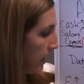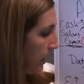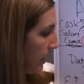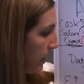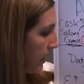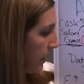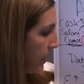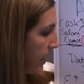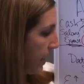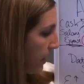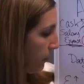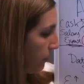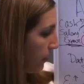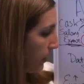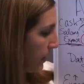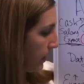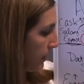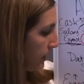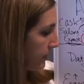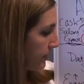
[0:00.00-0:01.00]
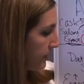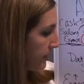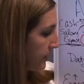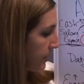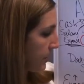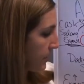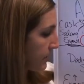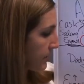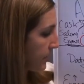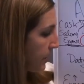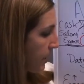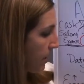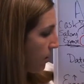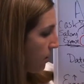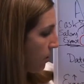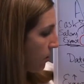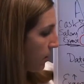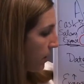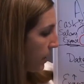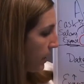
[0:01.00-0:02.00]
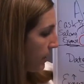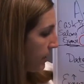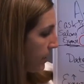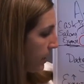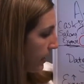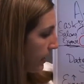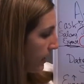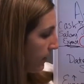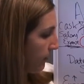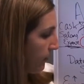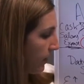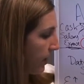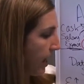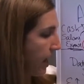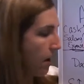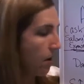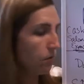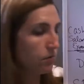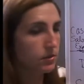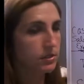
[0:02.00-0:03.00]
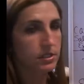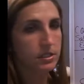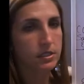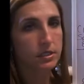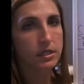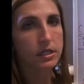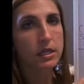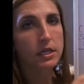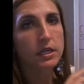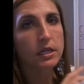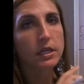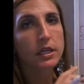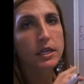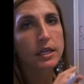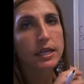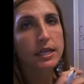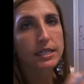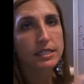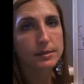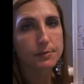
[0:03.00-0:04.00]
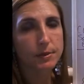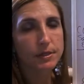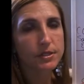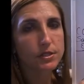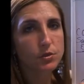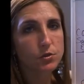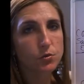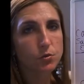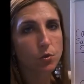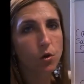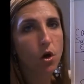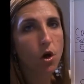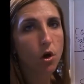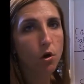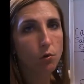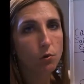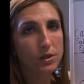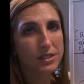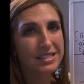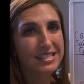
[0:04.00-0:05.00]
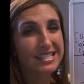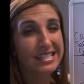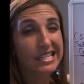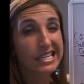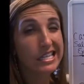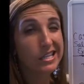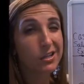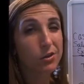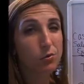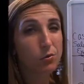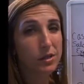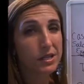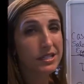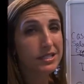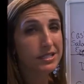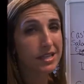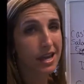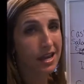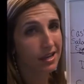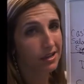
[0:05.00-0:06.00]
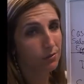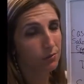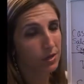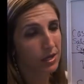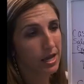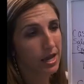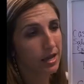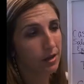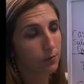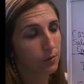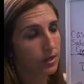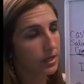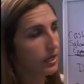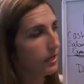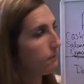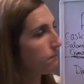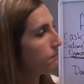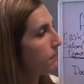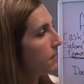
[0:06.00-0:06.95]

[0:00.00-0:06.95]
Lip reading: in equity. Since they are a negative account, expenses will always decrease equity.